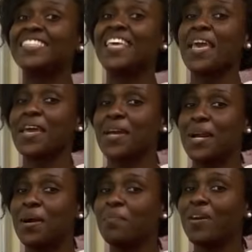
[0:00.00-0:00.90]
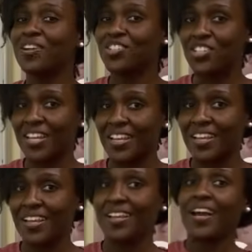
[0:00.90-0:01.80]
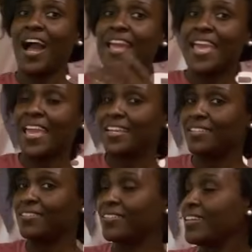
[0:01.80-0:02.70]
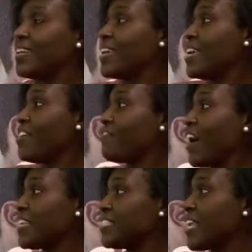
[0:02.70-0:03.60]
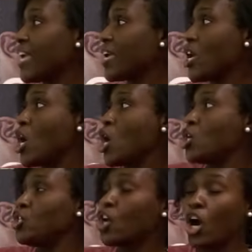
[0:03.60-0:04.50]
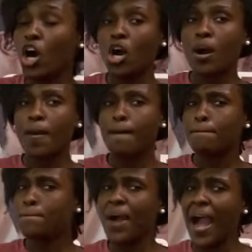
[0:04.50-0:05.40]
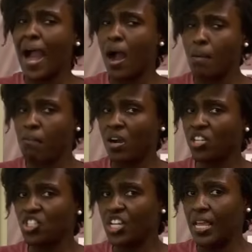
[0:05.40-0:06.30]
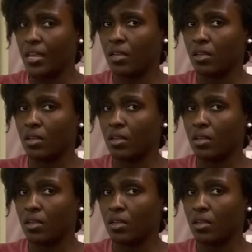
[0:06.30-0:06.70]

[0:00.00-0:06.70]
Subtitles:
te manger. I ate. If I say yo pas manger,